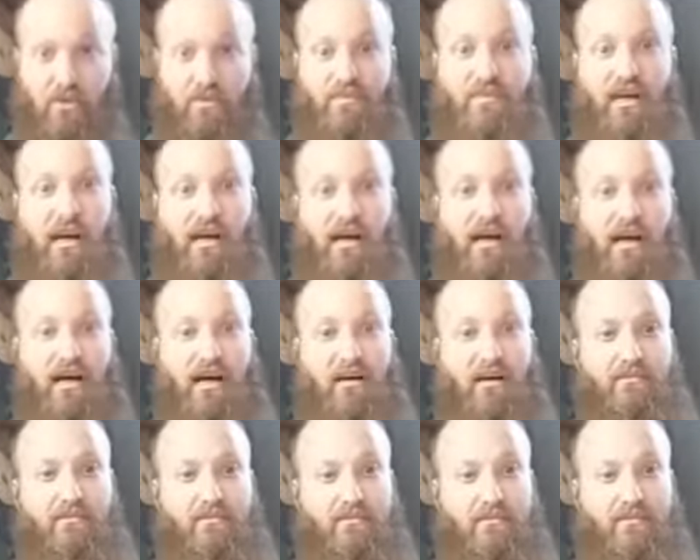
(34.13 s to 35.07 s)

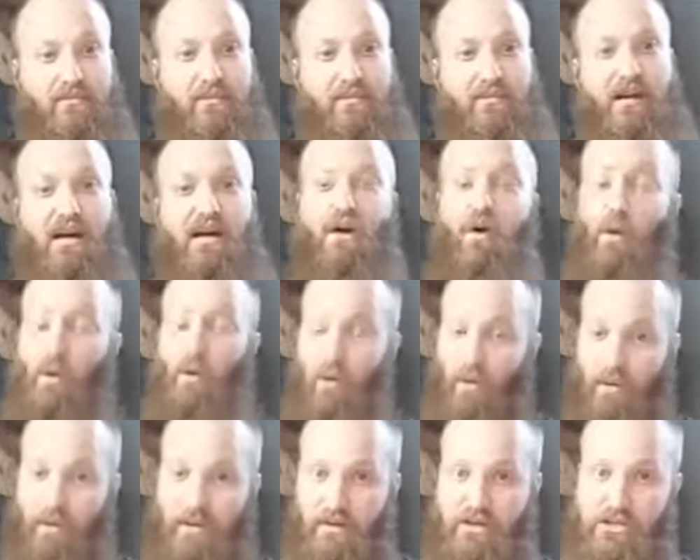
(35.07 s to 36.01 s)
a
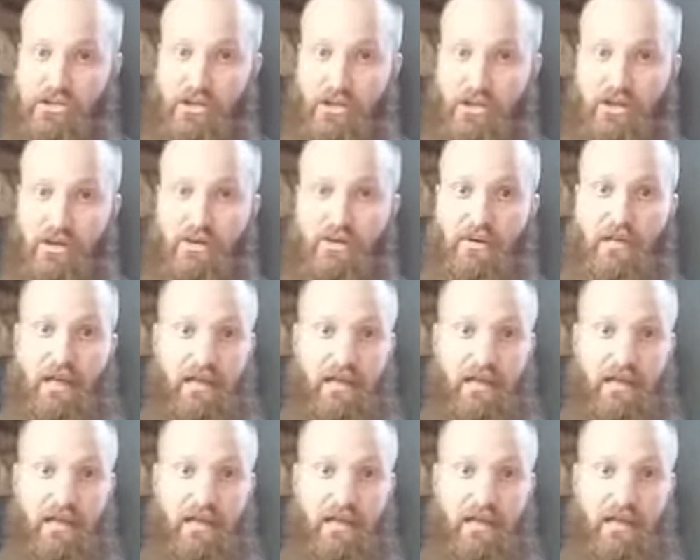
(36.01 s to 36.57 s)
horror show.